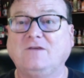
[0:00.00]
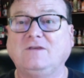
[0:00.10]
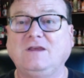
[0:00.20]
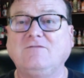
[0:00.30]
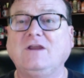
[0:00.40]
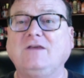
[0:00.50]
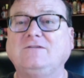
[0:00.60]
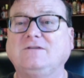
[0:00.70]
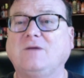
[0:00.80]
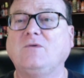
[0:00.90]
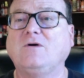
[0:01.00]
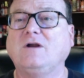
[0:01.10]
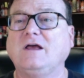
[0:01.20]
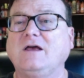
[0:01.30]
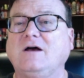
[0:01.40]
even a summer
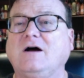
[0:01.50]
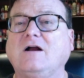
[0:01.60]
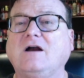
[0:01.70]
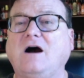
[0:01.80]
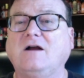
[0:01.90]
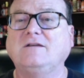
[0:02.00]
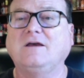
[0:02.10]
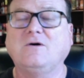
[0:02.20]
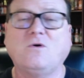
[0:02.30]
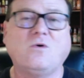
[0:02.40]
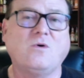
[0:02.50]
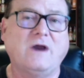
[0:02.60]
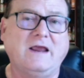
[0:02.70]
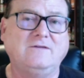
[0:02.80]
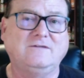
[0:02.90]
cocktail or
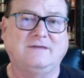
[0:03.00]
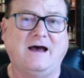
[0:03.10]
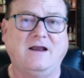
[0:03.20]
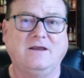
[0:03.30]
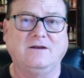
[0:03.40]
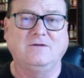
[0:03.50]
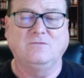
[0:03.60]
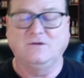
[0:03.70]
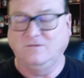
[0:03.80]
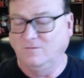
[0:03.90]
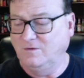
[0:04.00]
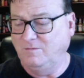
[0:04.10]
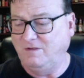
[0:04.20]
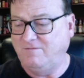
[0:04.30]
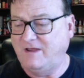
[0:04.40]
a salad, which would
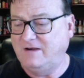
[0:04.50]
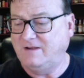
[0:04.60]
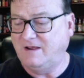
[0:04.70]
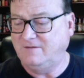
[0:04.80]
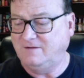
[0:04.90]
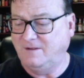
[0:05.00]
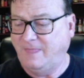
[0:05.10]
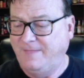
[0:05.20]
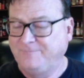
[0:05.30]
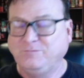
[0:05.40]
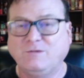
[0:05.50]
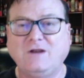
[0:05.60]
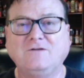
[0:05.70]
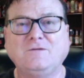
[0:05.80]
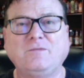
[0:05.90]
be fantastic. But
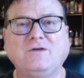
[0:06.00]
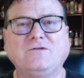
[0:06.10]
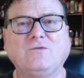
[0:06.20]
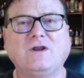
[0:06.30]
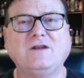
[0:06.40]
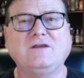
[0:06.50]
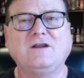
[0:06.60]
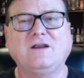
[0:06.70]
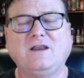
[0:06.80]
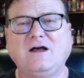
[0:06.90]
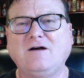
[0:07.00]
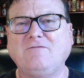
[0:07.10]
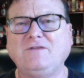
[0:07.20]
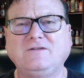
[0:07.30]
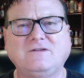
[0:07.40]
here's a picture of what I did. I
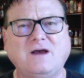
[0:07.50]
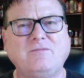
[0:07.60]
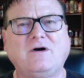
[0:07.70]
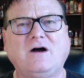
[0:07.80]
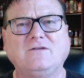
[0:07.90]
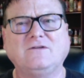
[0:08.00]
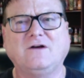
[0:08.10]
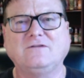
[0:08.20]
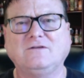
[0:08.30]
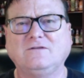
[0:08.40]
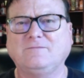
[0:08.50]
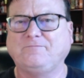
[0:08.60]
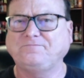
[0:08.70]
love these type of hot sauces